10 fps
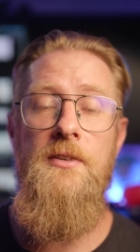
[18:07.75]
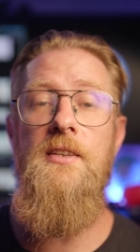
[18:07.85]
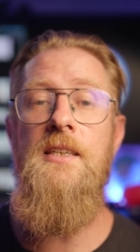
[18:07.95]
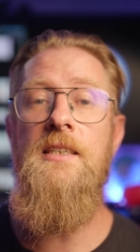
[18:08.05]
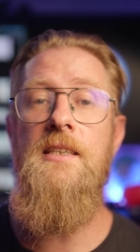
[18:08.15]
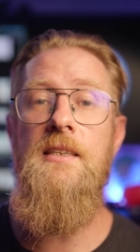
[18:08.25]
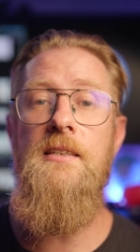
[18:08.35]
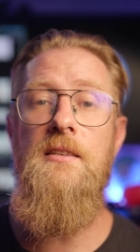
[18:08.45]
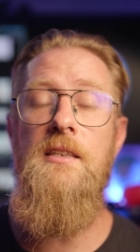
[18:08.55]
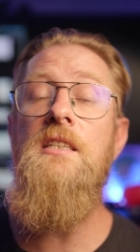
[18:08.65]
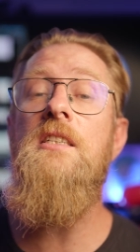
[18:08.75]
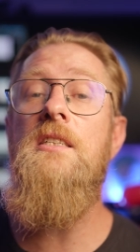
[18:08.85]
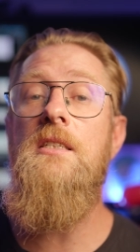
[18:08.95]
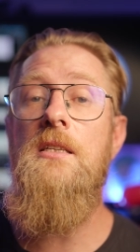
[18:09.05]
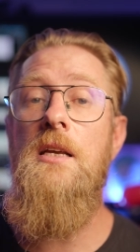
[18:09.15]
I think this
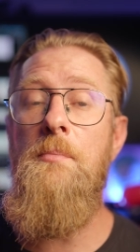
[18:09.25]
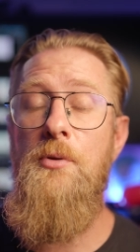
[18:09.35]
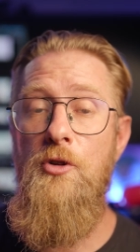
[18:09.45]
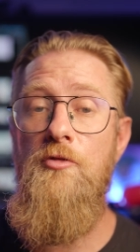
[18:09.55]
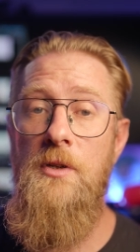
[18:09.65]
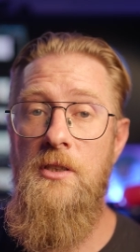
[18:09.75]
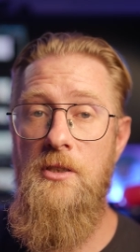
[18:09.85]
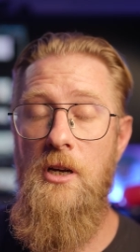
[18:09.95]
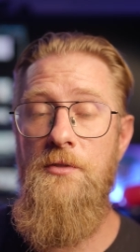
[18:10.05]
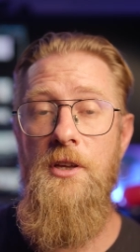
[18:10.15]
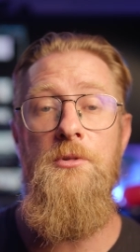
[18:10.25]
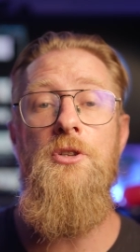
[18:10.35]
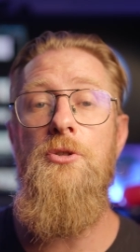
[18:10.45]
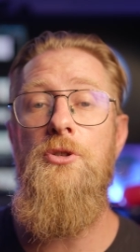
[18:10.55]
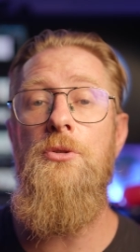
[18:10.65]
improvement of the
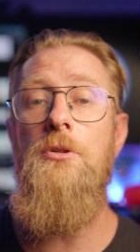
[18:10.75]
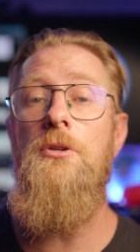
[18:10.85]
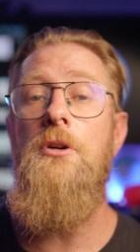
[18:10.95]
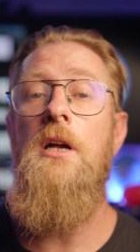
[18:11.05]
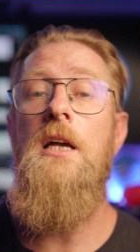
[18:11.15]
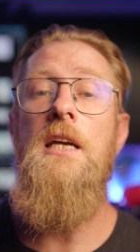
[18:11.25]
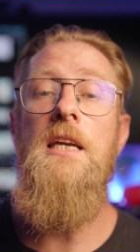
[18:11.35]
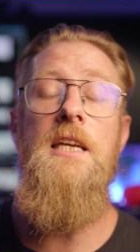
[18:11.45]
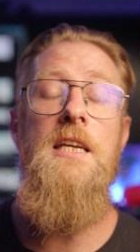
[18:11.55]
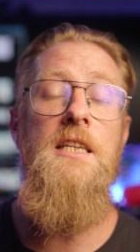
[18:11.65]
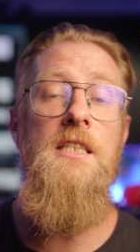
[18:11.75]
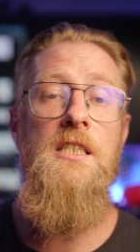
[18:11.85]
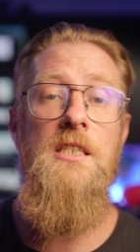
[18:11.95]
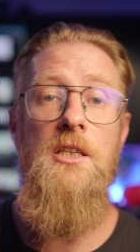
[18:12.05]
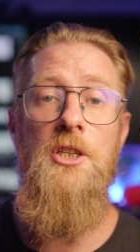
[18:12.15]
admission controller is
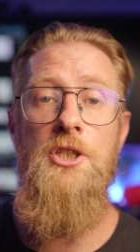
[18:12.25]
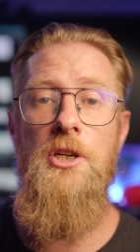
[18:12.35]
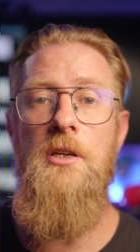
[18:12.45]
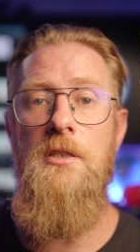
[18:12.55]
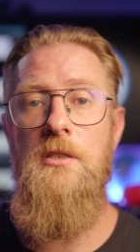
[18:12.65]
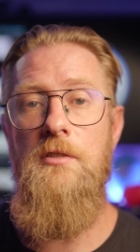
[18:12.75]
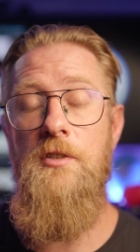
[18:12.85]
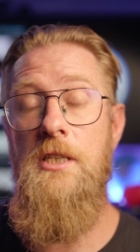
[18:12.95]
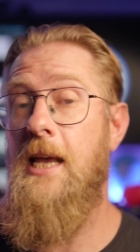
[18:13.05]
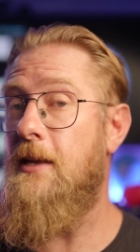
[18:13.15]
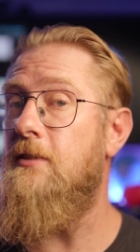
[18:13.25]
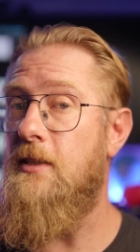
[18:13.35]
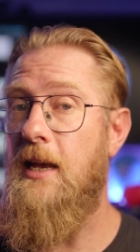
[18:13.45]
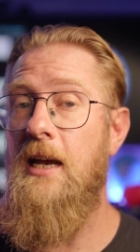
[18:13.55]
just fantastic.